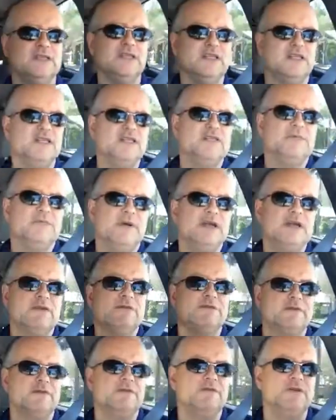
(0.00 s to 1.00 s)
anticipating
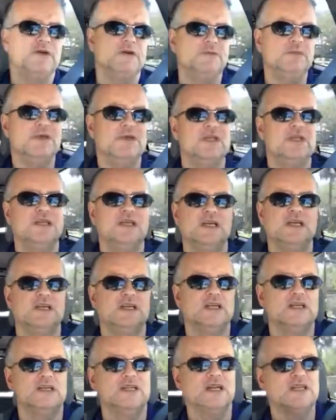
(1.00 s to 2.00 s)
fulfillment, and
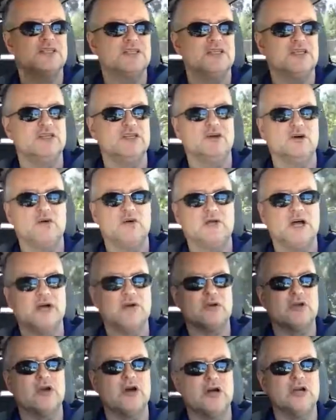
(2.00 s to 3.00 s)
then next thing you know,
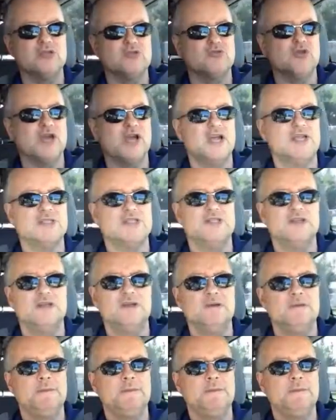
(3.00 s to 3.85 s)
how it contrasts,